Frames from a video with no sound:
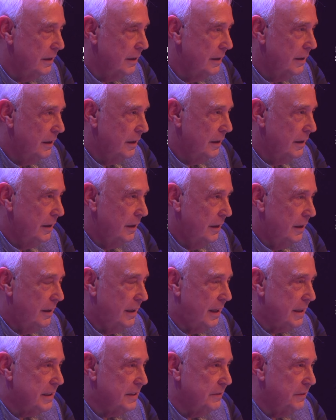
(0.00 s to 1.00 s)
a very important.
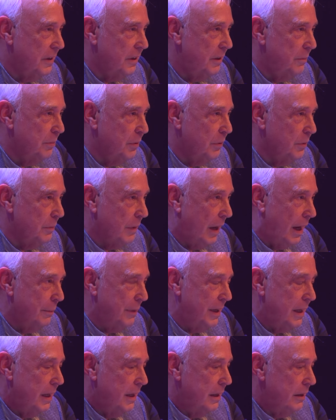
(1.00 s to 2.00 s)
That's point. very important. I
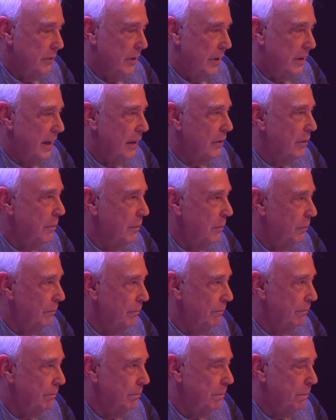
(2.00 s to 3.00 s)
mean, you know, there are.
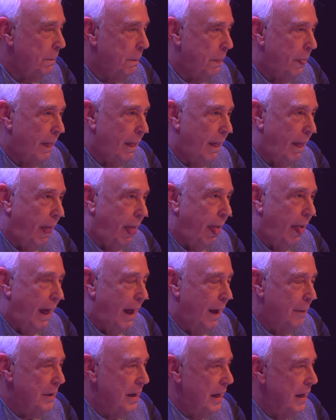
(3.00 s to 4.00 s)

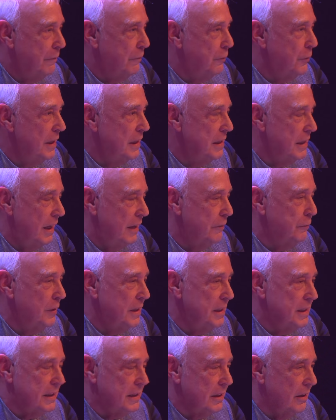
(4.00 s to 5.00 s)
I mean, if we, if
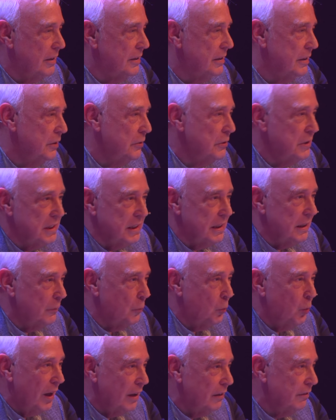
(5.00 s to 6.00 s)
we start
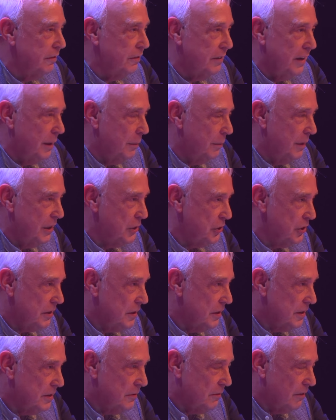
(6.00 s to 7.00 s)
using welfare
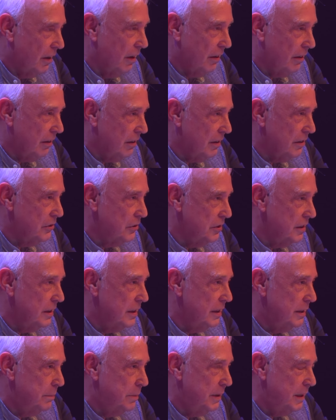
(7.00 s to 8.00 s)
measures rather than
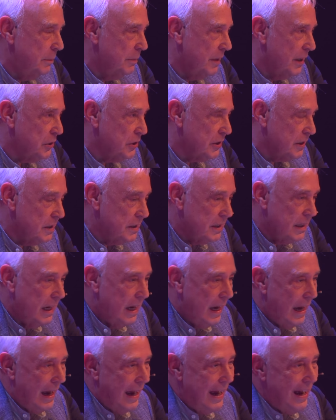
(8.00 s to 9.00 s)
GDP measures
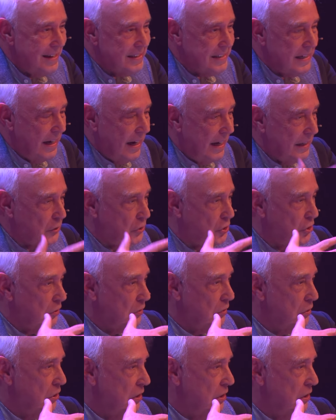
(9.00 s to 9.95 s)
as actual